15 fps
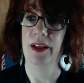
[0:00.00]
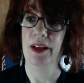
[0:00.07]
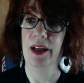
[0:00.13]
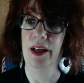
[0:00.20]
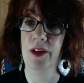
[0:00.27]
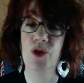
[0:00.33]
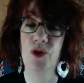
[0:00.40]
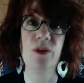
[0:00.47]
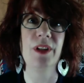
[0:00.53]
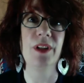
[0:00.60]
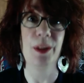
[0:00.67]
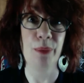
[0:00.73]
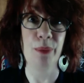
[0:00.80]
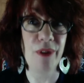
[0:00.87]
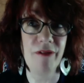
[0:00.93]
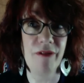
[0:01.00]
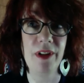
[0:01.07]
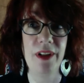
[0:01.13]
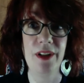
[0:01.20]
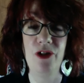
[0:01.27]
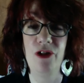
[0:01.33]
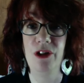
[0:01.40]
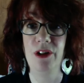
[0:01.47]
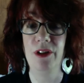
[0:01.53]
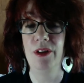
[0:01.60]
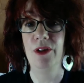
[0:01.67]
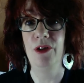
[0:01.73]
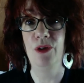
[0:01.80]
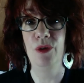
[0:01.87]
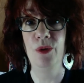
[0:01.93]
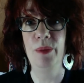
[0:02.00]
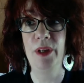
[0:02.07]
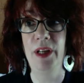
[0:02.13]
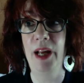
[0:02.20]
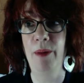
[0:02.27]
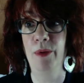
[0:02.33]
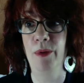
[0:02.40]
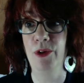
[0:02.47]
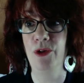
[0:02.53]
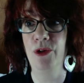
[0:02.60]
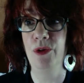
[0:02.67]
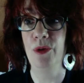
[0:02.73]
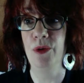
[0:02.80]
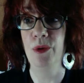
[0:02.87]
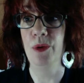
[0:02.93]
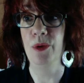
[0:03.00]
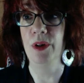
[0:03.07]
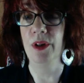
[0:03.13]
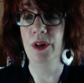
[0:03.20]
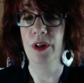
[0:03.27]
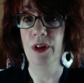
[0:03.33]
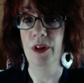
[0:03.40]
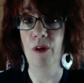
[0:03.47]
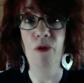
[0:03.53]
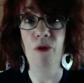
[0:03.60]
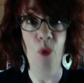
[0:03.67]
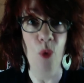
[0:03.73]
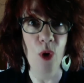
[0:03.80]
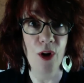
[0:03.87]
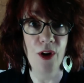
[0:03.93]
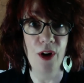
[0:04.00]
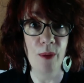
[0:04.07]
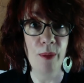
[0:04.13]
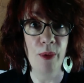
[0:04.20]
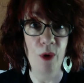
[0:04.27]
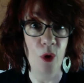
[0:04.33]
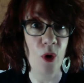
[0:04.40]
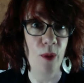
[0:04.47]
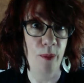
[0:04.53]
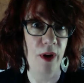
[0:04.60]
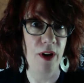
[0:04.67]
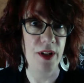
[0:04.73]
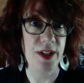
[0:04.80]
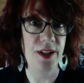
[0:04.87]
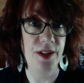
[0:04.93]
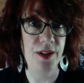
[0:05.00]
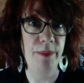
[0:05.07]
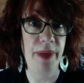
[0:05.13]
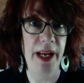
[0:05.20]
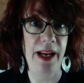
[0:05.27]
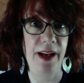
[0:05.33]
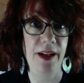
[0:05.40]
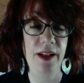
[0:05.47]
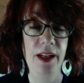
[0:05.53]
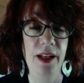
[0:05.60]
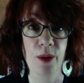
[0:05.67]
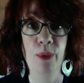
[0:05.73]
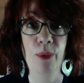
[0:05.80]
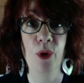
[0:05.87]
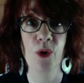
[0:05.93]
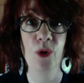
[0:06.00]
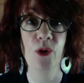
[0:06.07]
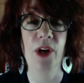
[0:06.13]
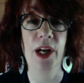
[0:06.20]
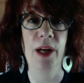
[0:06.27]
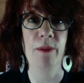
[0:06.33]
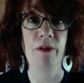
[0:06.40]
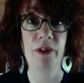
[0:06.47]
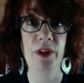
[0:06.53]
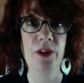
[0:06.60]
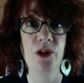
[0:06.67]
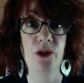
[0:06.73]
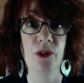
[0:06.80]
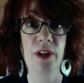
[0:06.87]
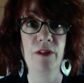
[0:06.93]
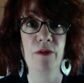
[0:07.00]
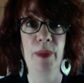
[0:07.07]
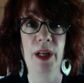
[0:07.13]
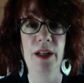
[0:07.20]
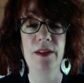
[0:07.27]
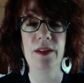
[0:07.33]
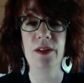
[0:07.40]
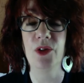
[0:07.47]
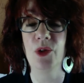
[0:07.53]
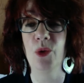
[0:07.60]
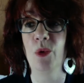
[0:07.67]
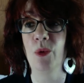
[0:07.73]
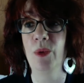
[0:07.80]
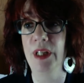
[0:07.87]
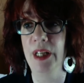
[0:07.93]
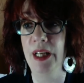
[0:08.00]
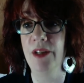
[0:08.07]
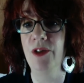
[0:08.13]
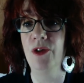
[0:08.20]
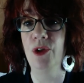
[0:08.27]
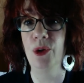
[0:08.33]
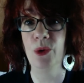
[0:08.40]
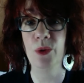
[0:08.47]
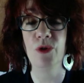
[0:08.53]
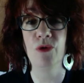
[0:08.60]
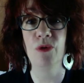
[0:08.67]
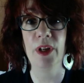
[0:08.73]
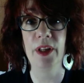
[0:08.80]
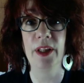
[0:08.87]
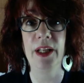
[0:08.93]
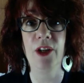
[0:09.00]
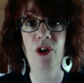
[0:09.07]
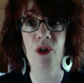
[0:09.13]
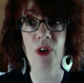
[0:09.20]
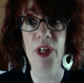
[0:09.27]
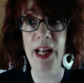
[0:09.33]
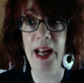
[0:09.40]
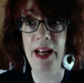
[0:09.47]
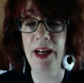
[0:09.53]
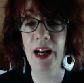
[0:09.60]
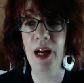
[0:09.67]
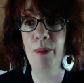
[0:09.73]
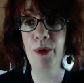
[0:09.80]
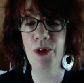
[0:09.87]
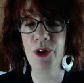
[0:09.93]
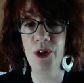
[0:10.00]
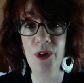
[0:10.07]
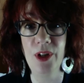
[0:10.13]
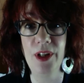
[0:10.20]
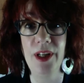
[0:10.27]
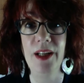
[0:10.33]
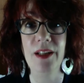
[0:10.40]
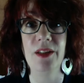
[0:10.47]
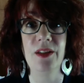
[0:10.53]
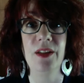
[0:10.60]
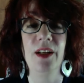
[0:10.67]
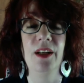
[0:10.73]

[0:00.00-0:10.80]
And it's really a privilege to be able to afford or participate in a program of integrative medicine. So what we need to do is really create opportunities